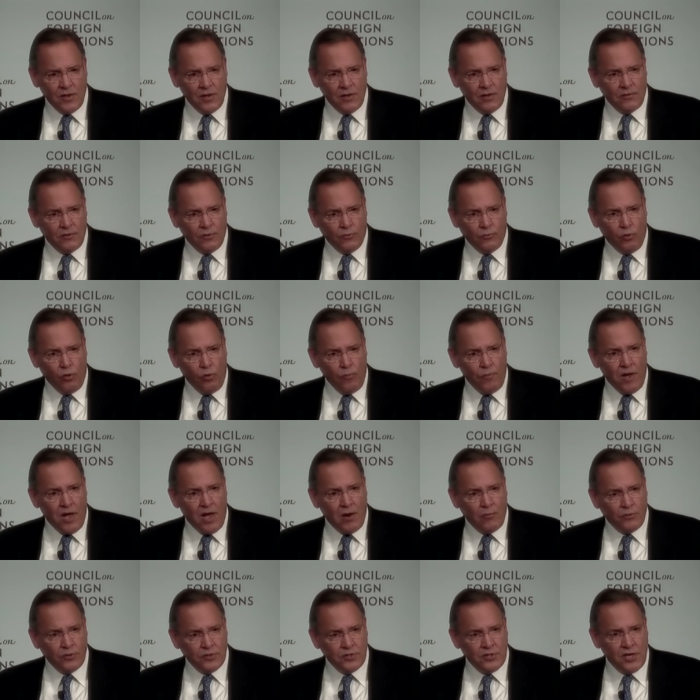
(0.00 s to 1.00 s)
The
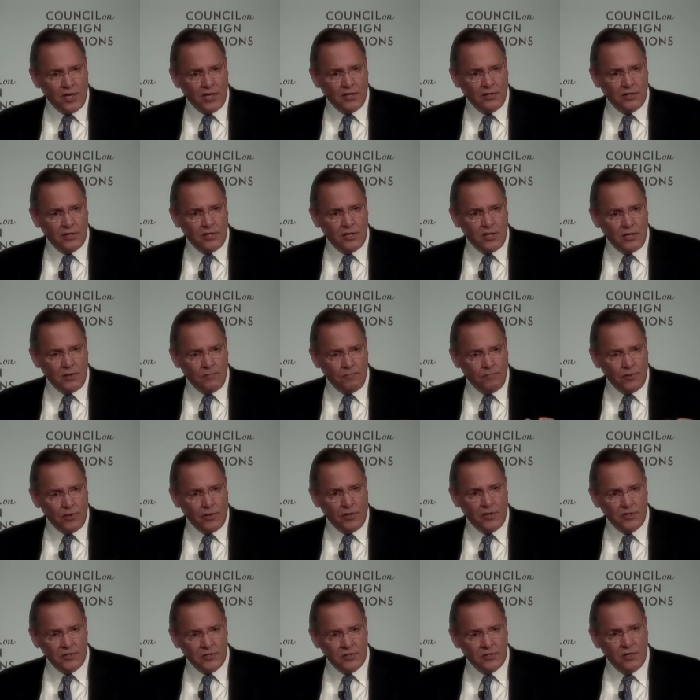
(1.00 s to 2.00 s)
robot will take the
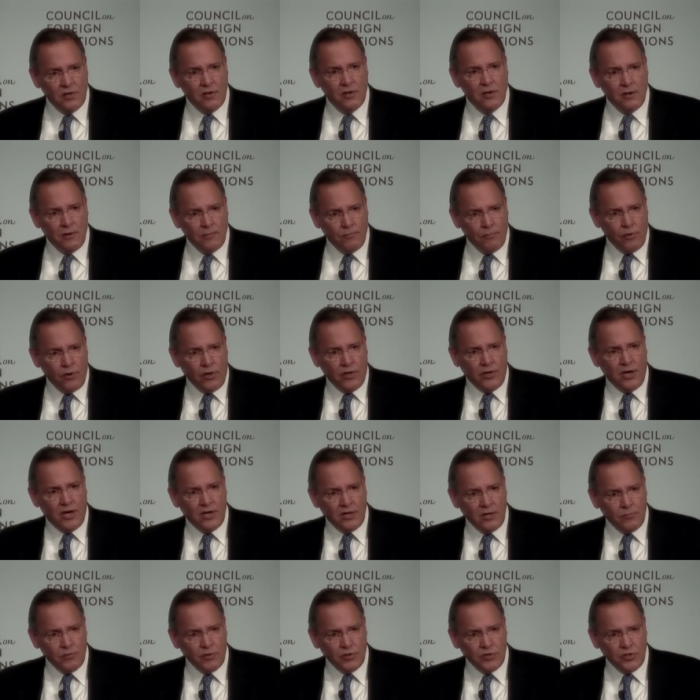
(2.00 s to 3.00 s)
billets, put it on
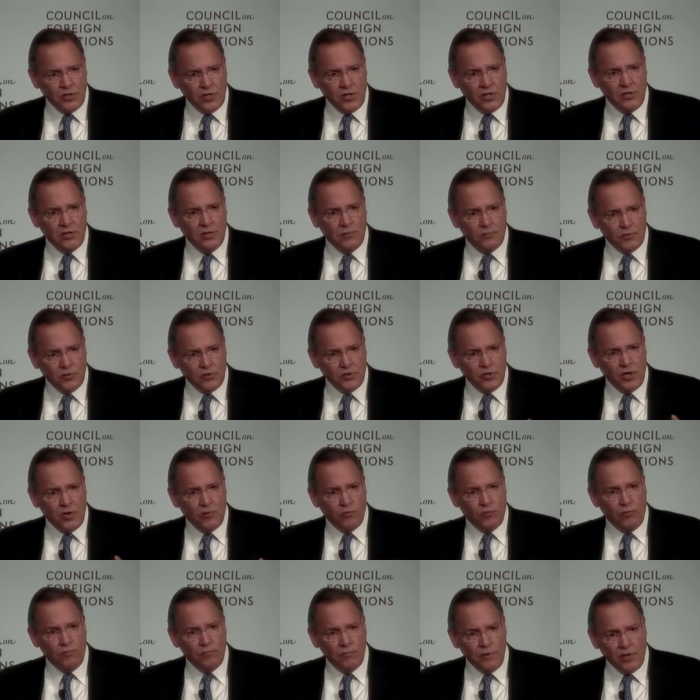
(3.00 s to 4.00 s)
the machine, the machine
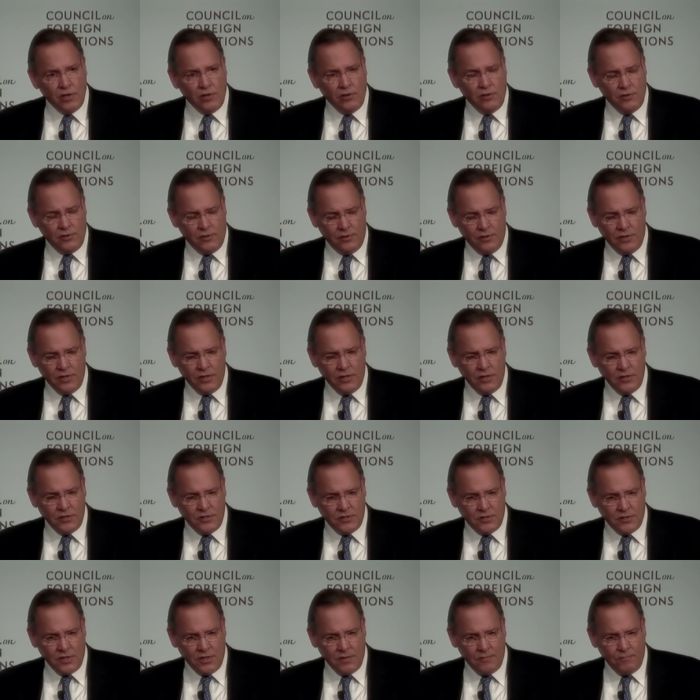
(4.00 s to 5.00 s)
will mill
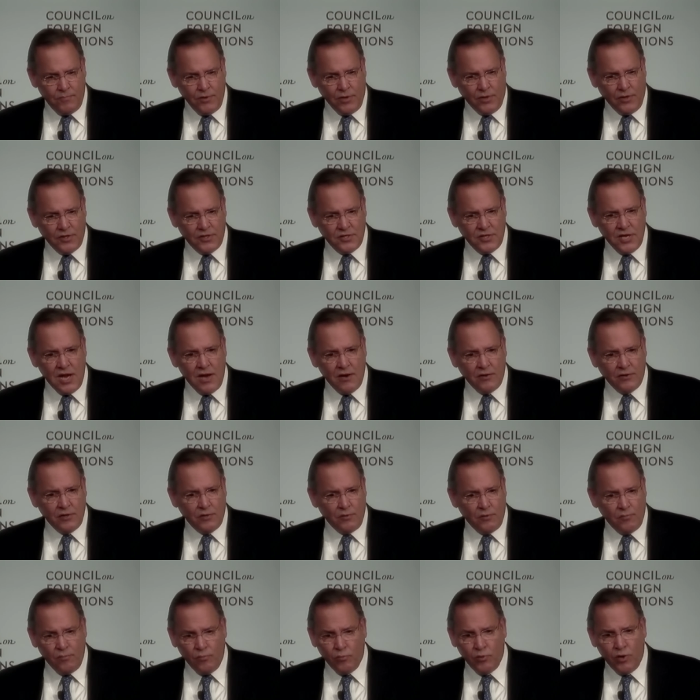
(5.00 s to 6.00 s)
these uh, billets down to
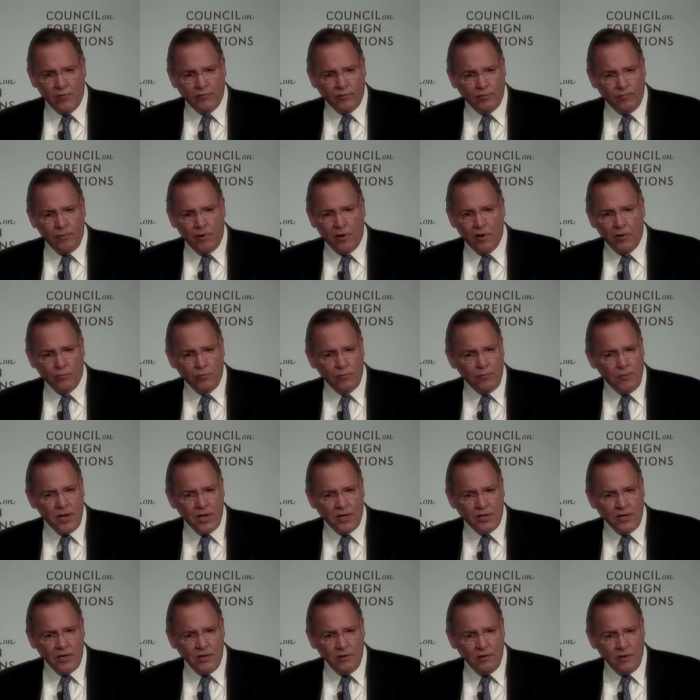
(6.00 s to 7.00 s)
the, whatever part we're
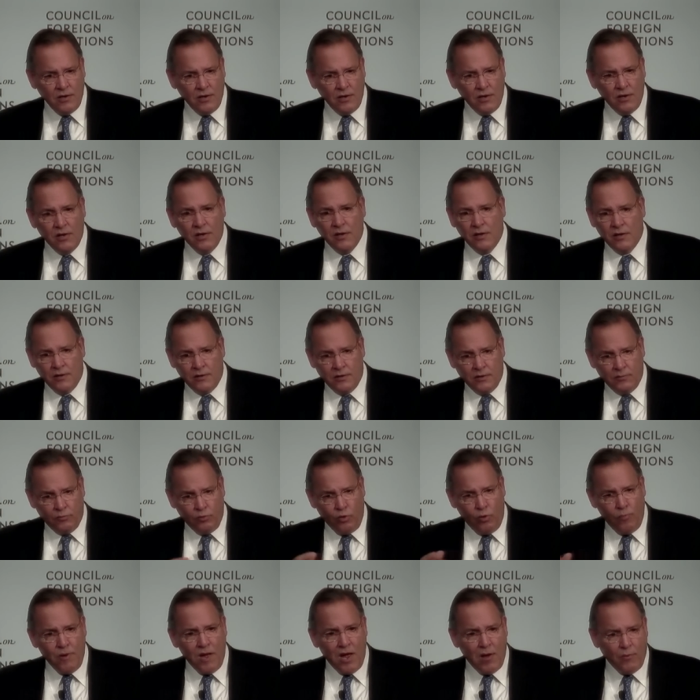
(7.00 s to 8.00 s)
making. The
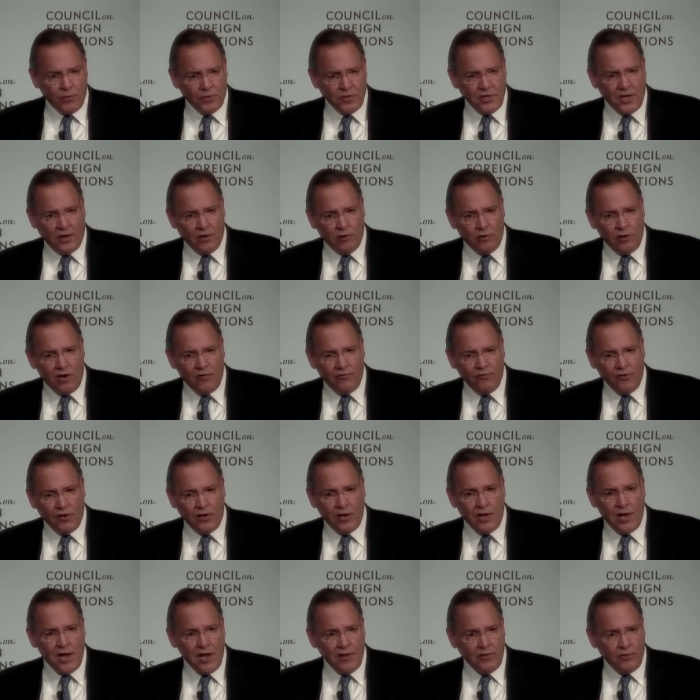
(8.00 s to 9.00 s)
robot will take it off the
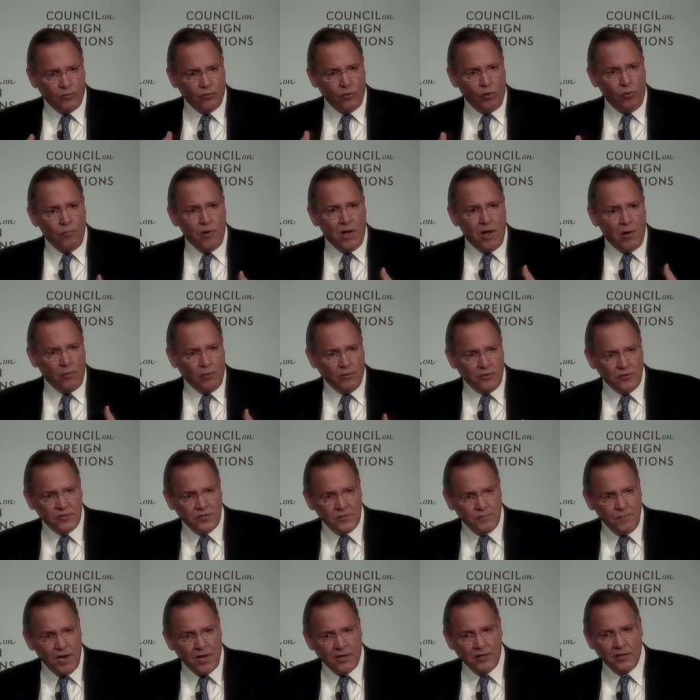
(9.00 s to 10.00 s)
line, the robot will
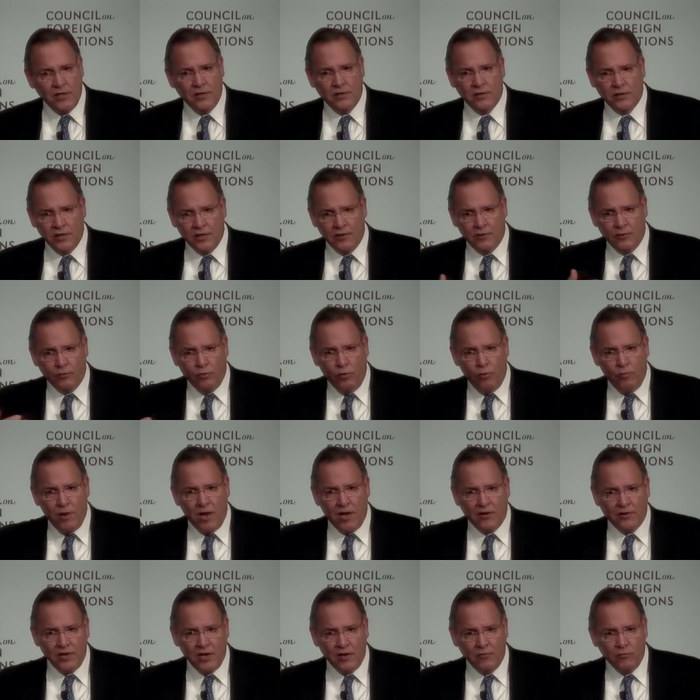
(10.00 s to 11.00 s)
inspect it, and the
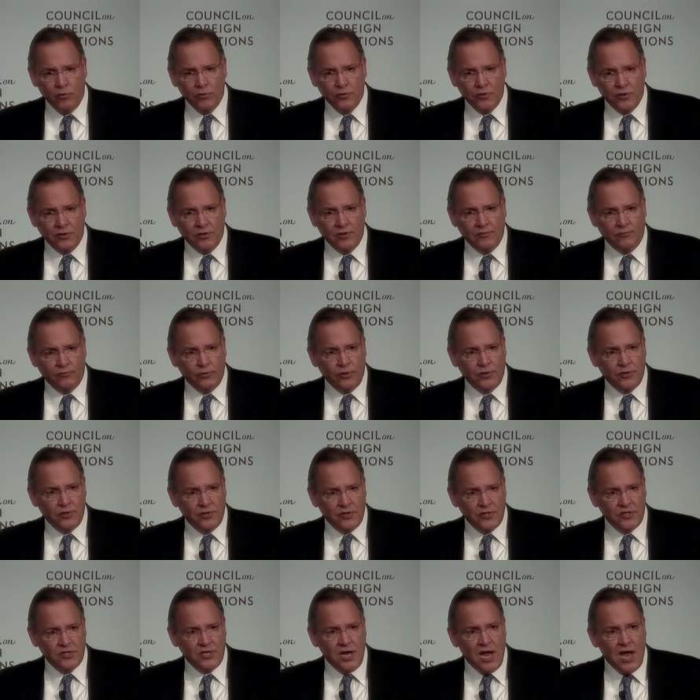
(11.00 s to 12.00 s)
robot then will deliver it to
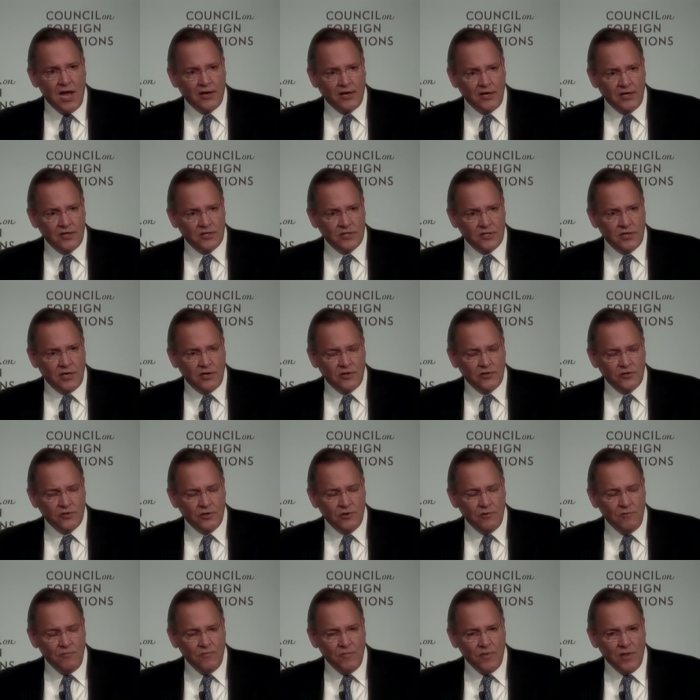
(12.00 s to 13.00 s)
the stocking station
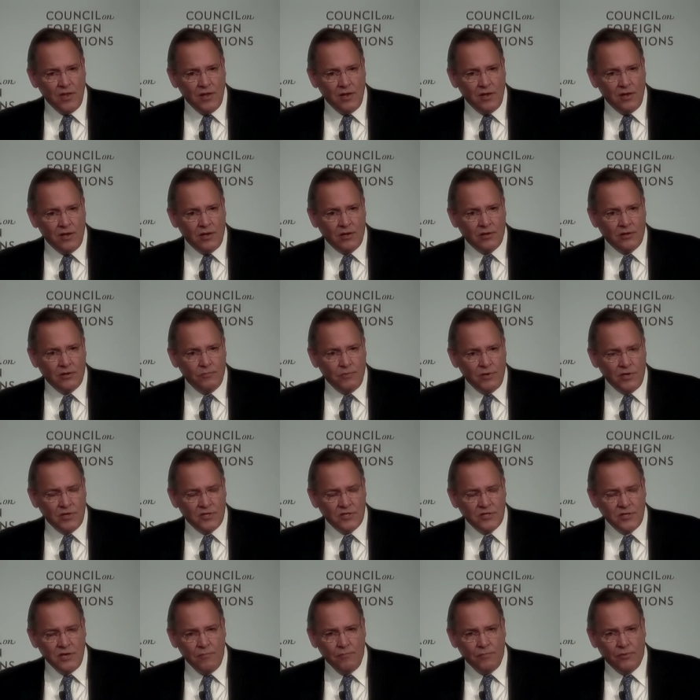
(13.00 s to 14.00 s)
to be
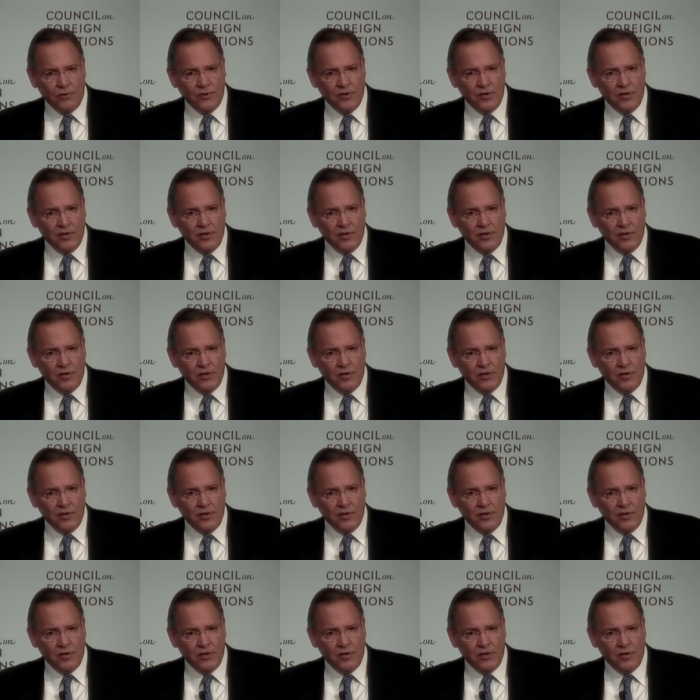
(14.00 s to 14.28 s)
assembled.